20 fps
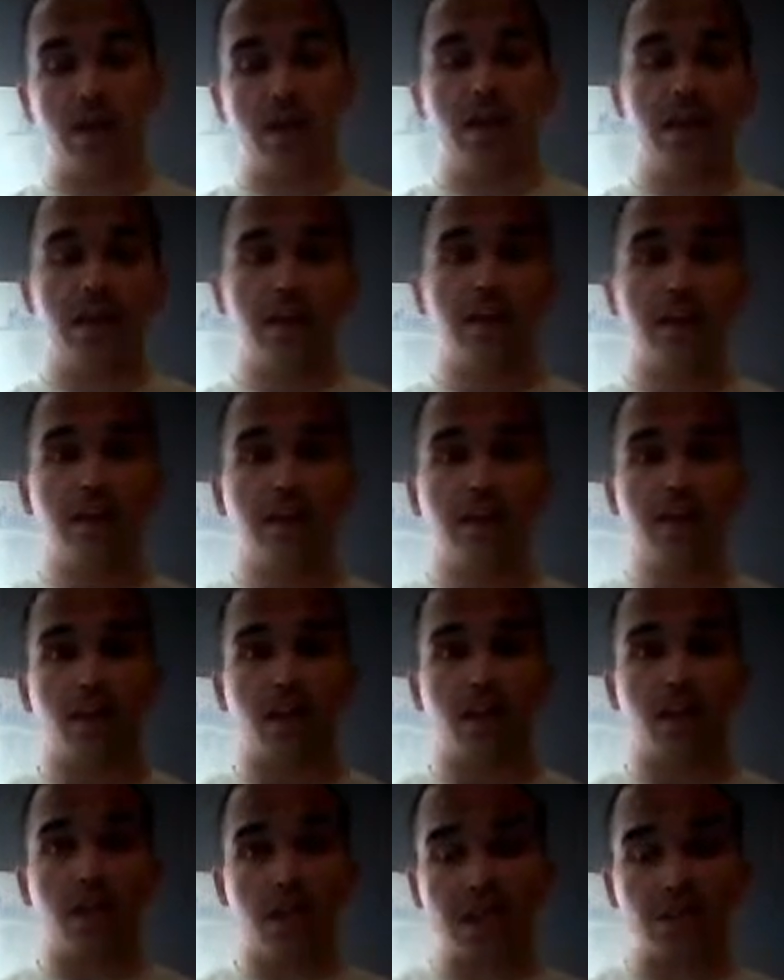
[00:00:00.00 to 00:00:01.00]
Let's look at the
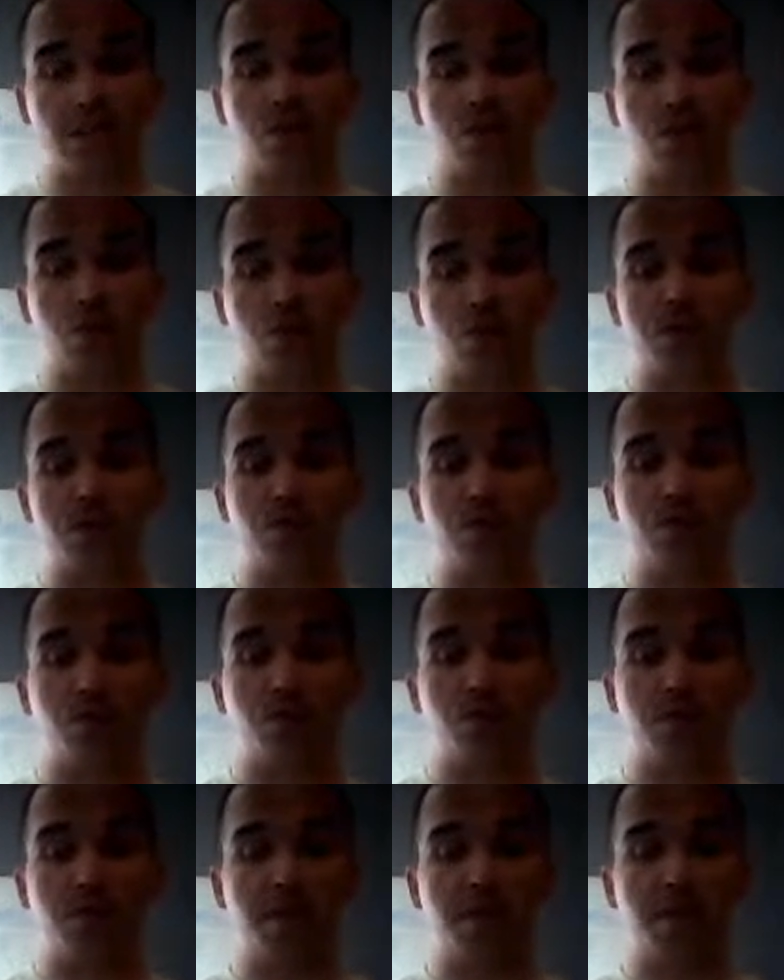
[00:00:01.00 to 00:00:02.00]
length and frequency of
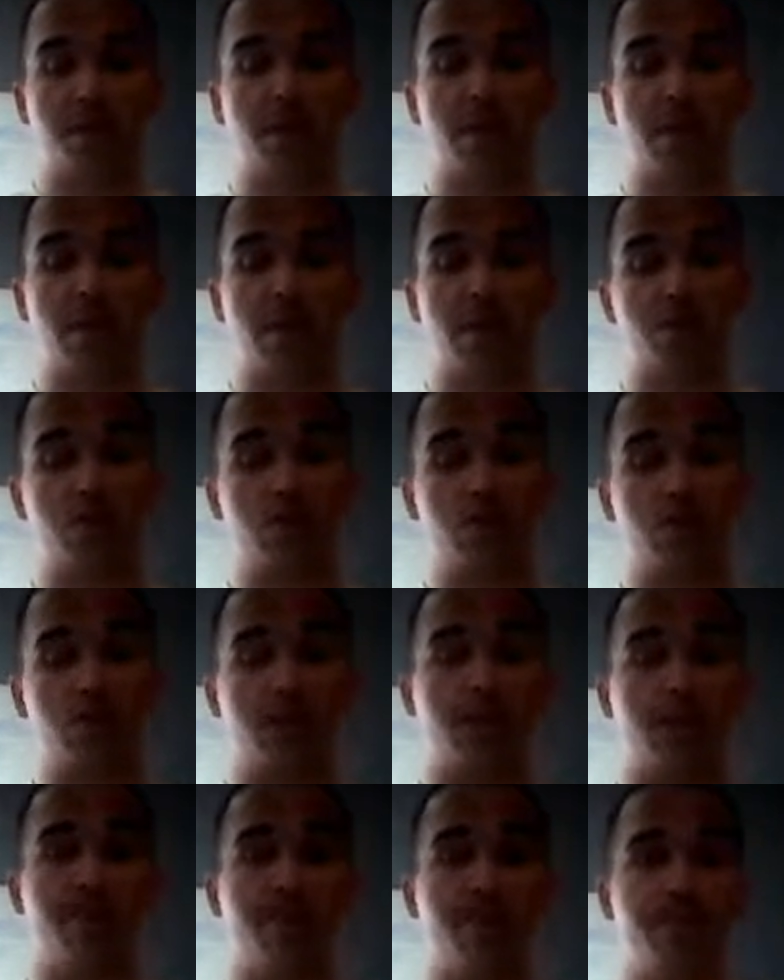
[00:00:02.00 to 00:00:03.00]
deployments for Air Force
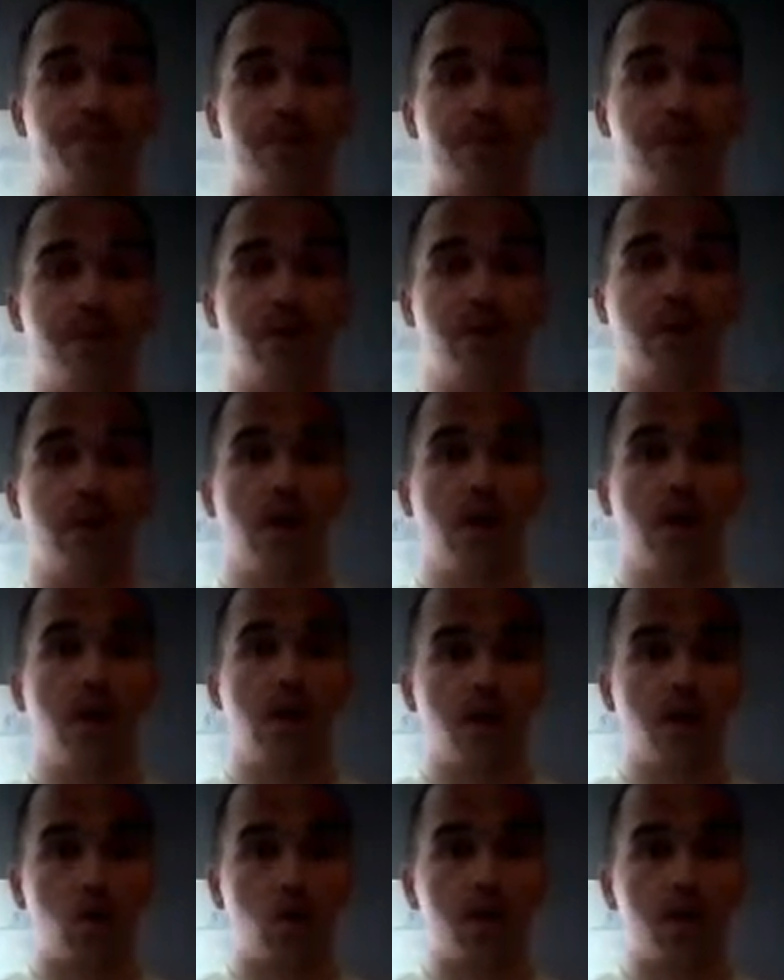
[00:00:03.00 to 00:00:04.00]
airmen.
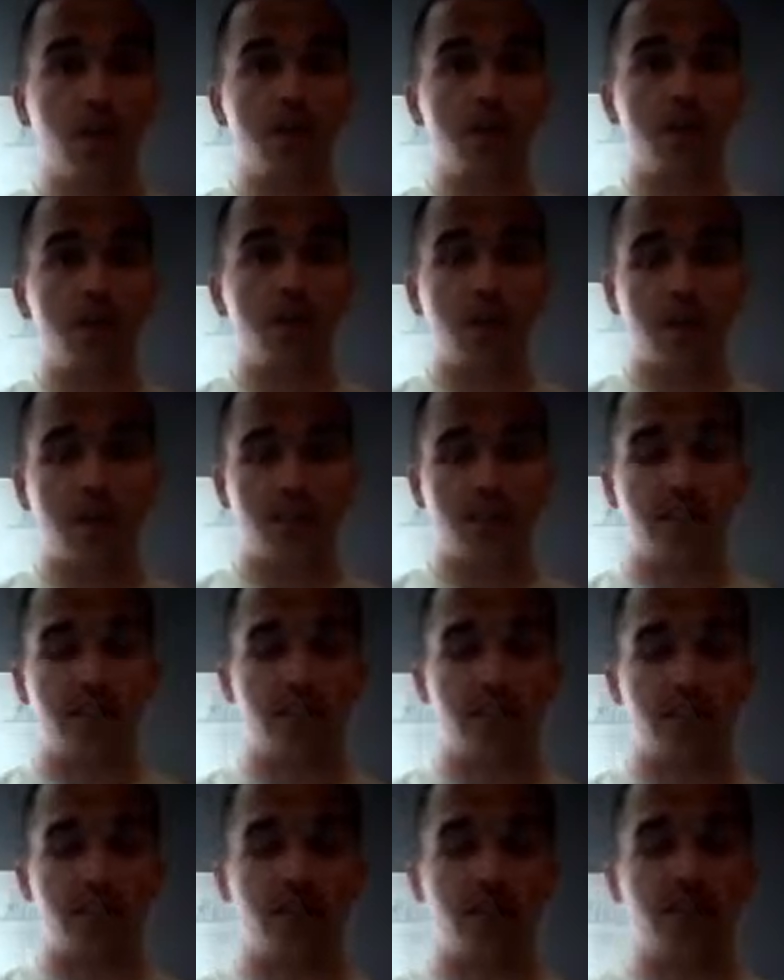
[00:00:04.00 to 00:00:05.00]
According to the United
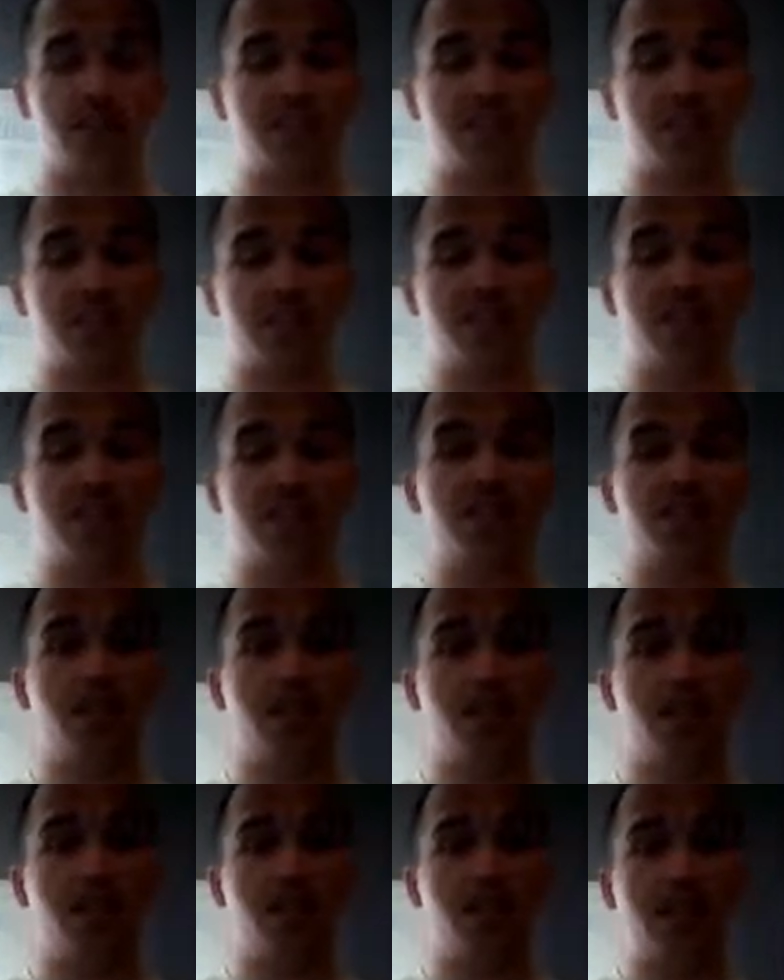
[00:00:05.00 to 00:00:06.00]
States military section of
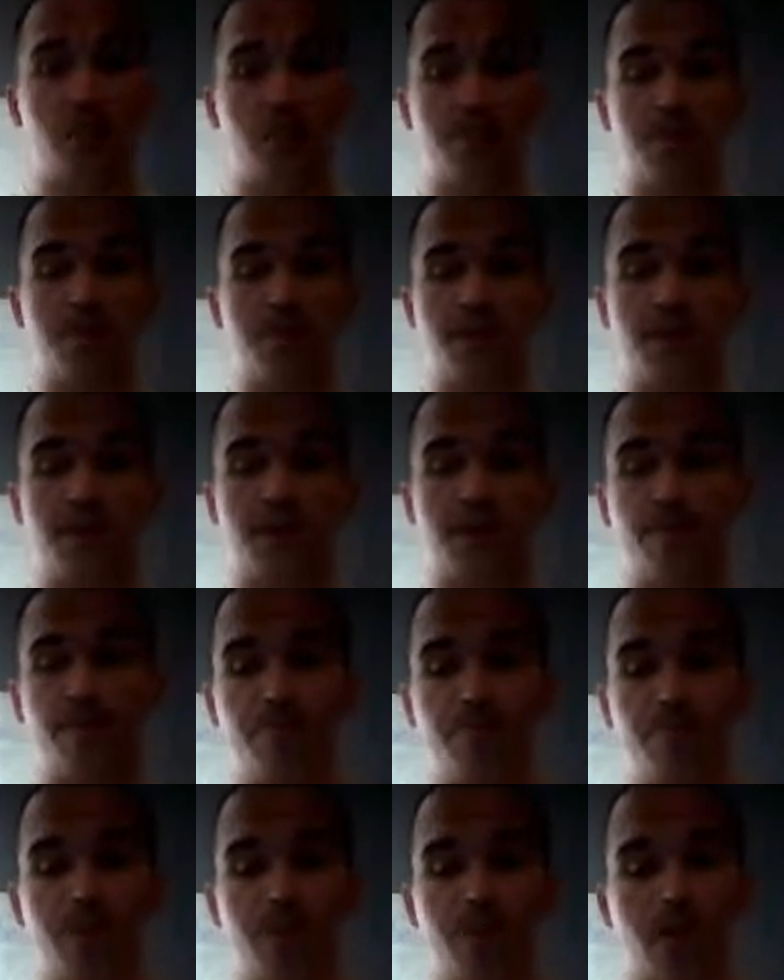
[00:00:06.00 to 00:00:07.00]
the About website,
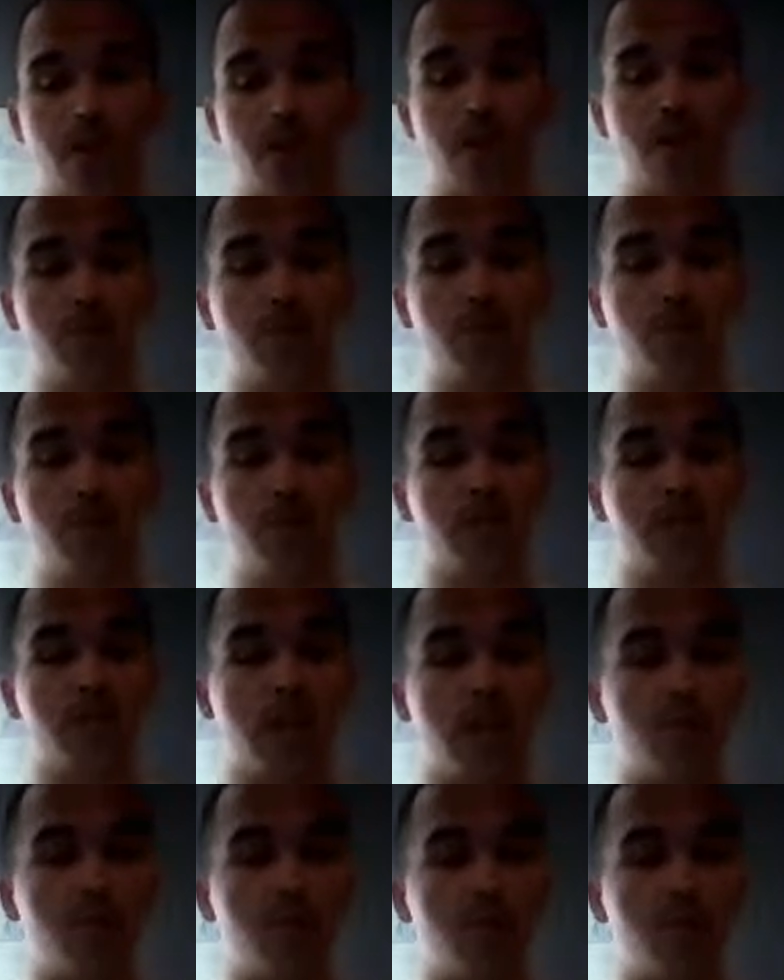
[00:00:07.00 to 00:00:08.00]
the most the
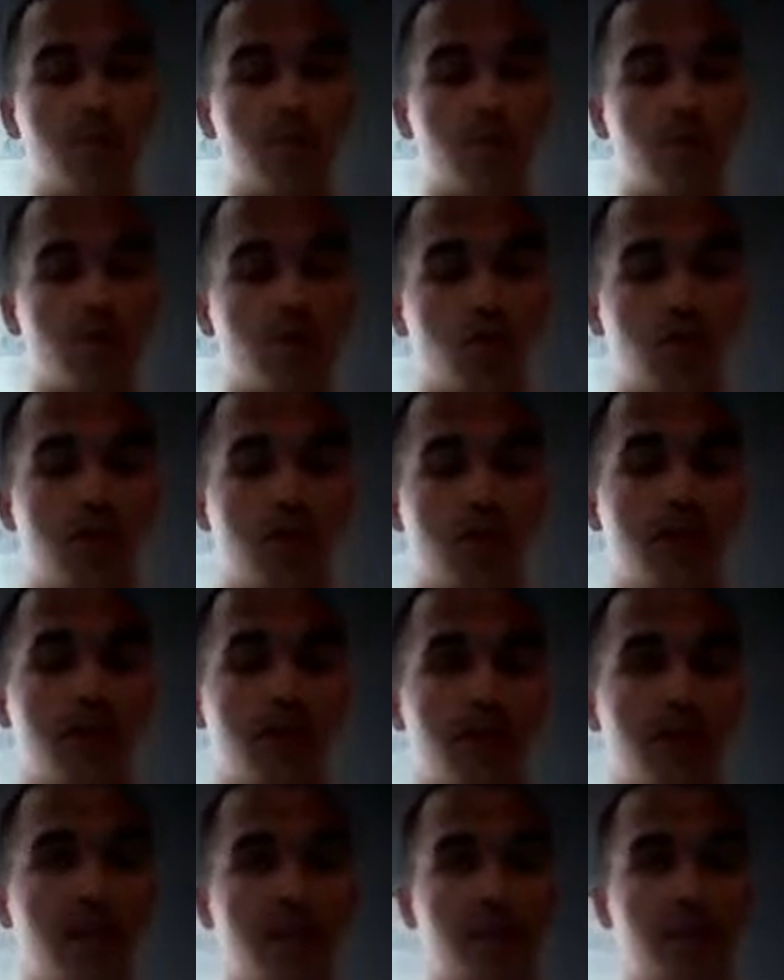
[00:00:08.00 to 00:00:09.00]
airmen will deploy
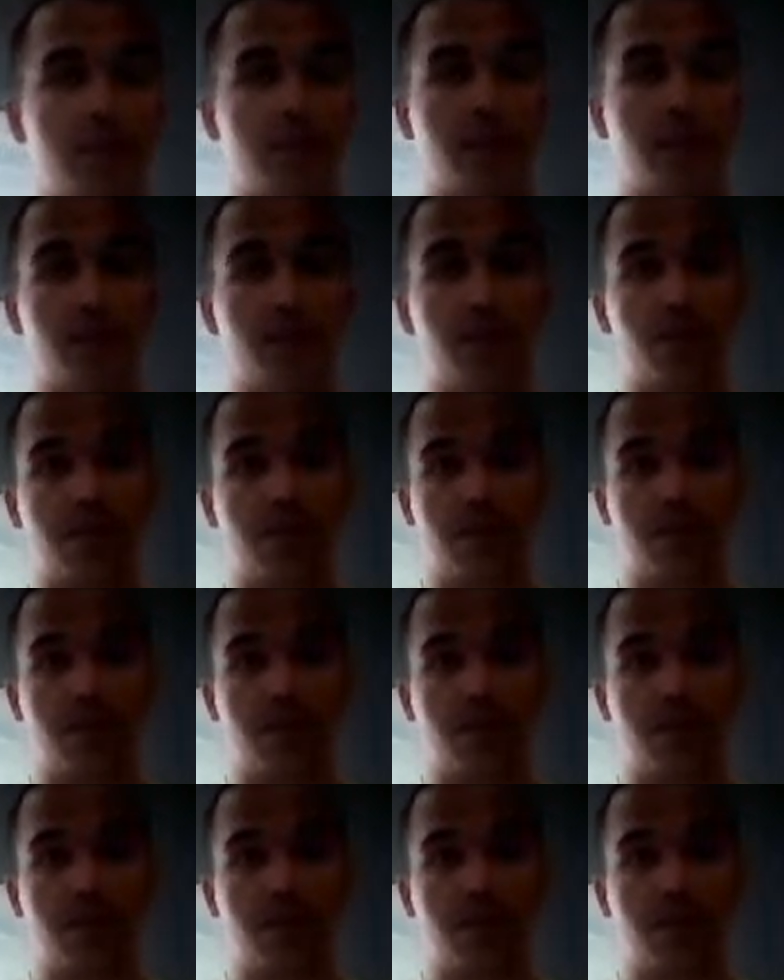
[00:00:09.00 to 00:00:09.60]
is for 6 months at a